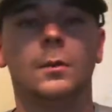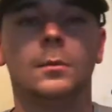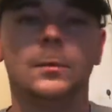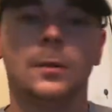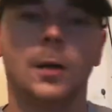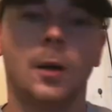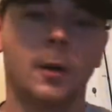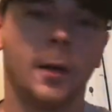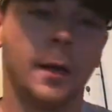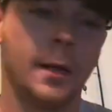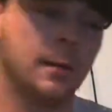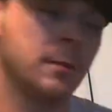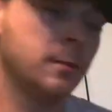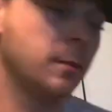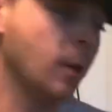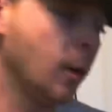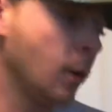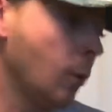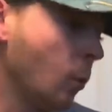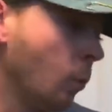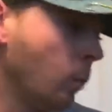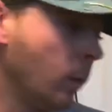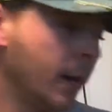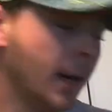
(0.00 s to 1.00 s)
Okay,
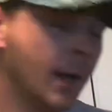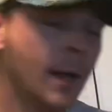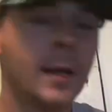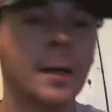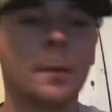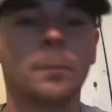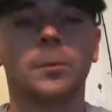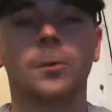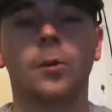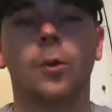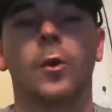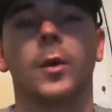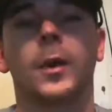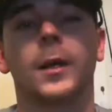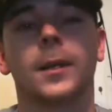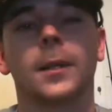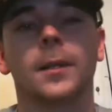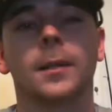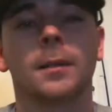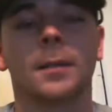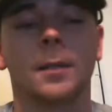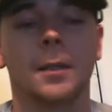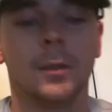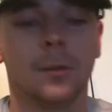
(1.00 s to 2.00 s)
so when I am
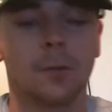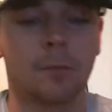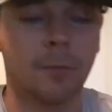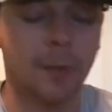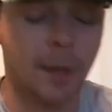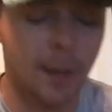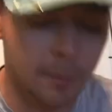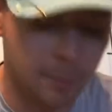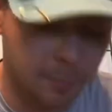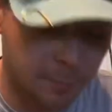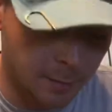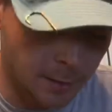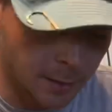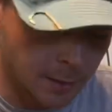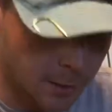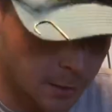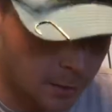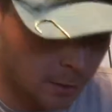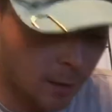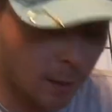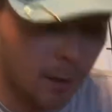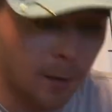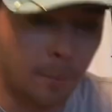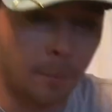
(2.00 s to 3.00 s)
targeting these
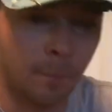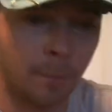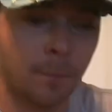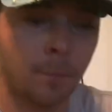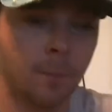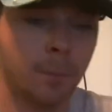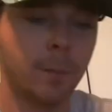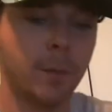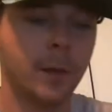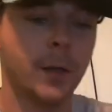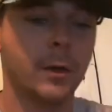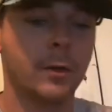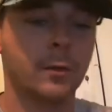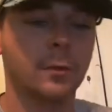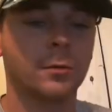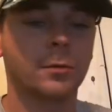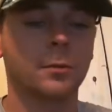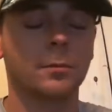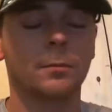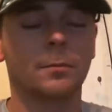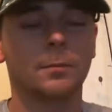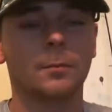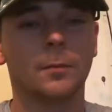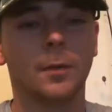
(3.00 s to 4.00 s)
redfish, there's
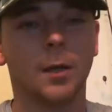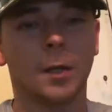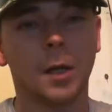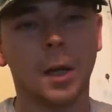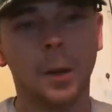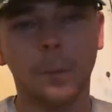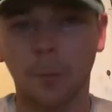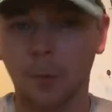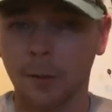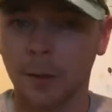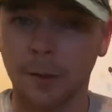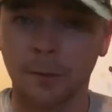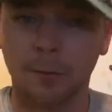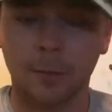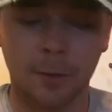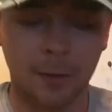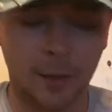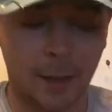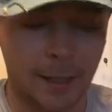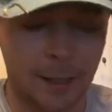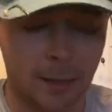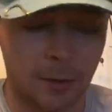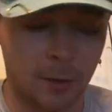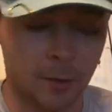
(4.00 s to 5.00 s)
a couple different
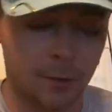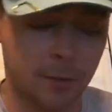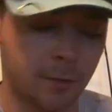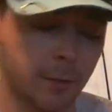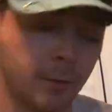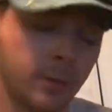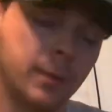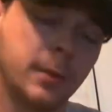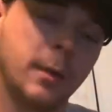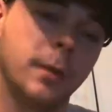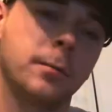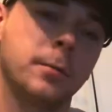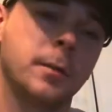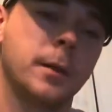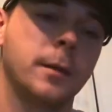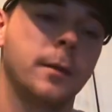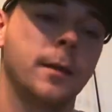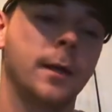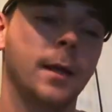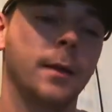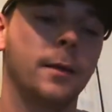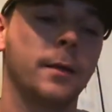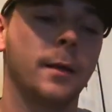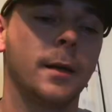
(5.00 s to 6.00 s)
leaders and stuff like
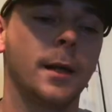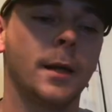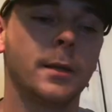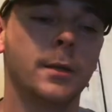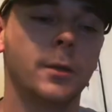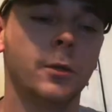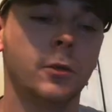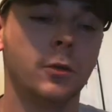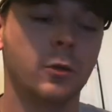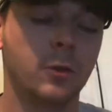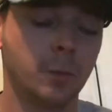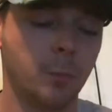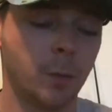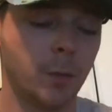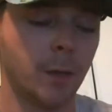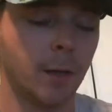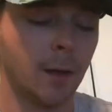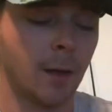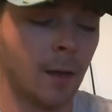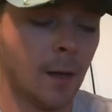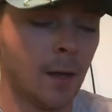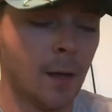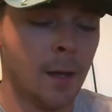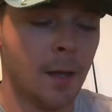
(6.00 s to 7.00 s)
that that I use, but
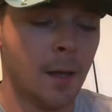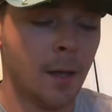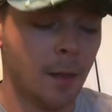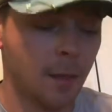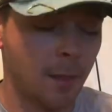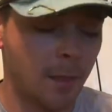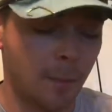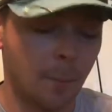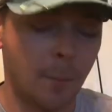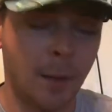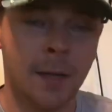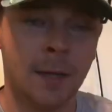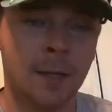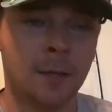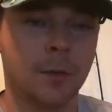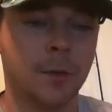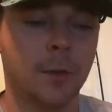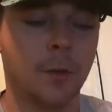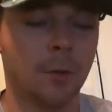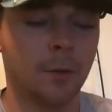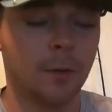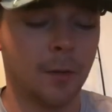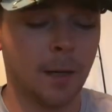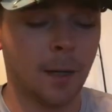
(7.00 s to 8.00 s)
the main
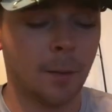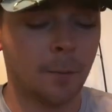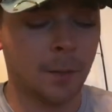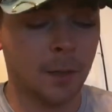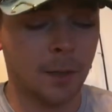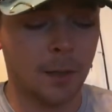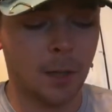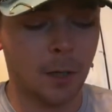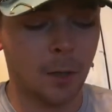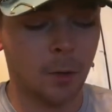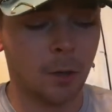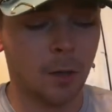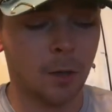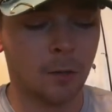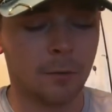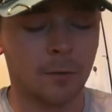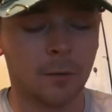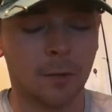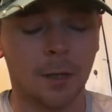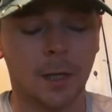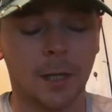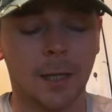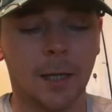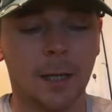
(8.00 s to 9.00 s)
two that I'm going to go
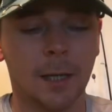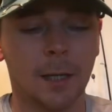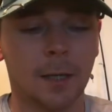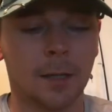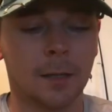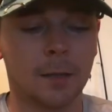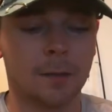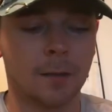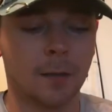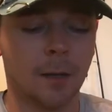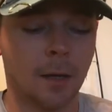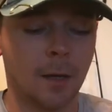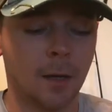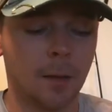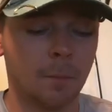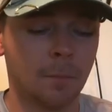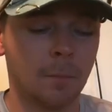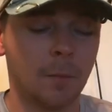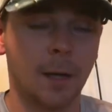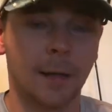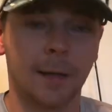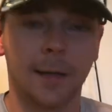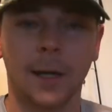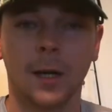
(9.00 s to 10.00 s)
over is
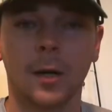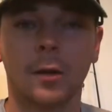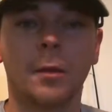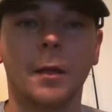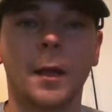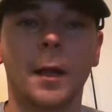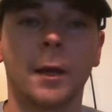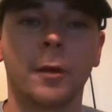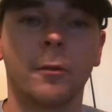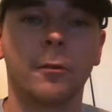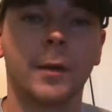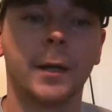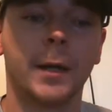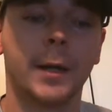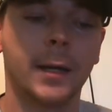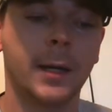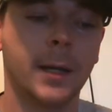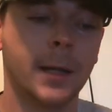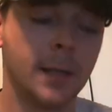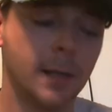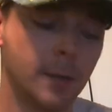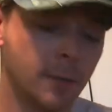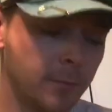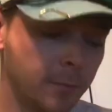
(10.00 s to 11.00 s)
a Carolina rig,
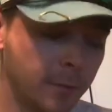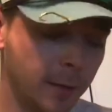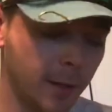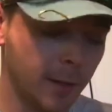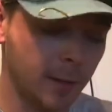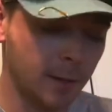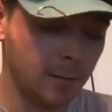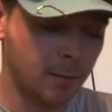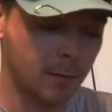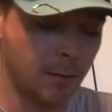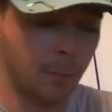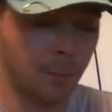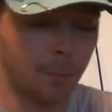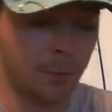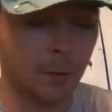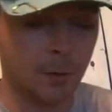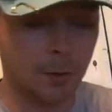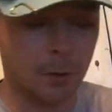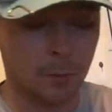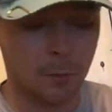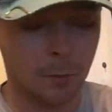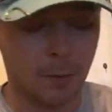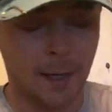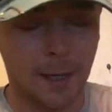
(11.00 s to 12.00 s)
and it's very simple.
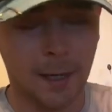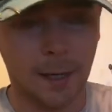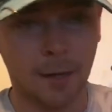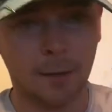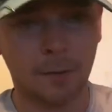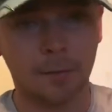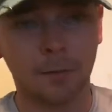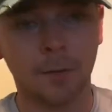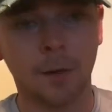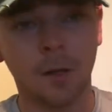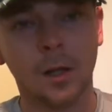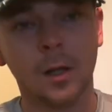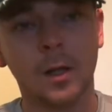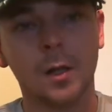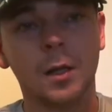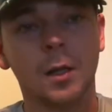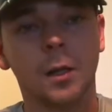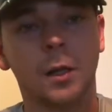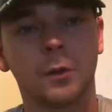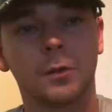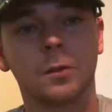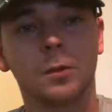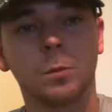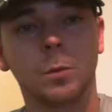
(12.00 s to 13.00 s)
You have
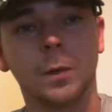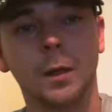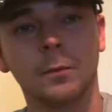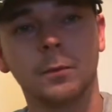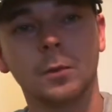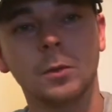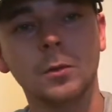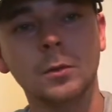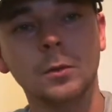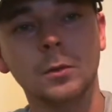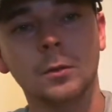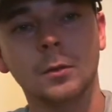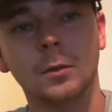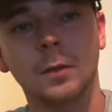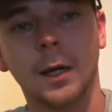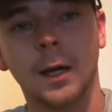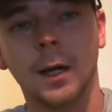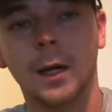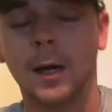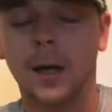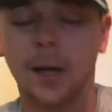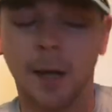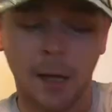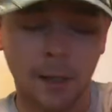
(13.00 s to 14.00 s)
a swivel.
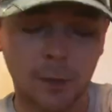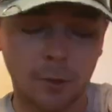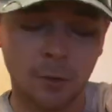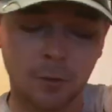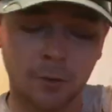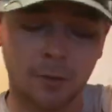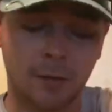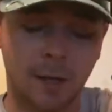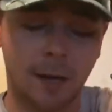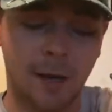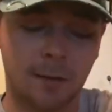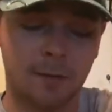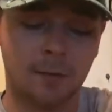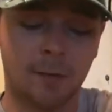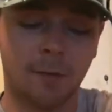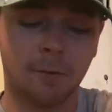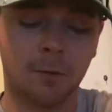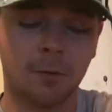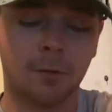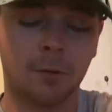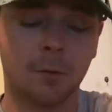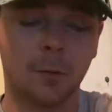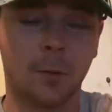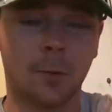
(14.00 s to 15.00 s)
I use size
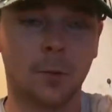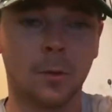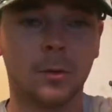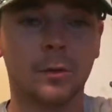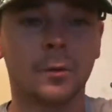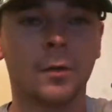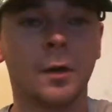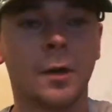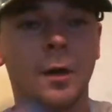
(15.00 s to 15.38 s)
7 swivels.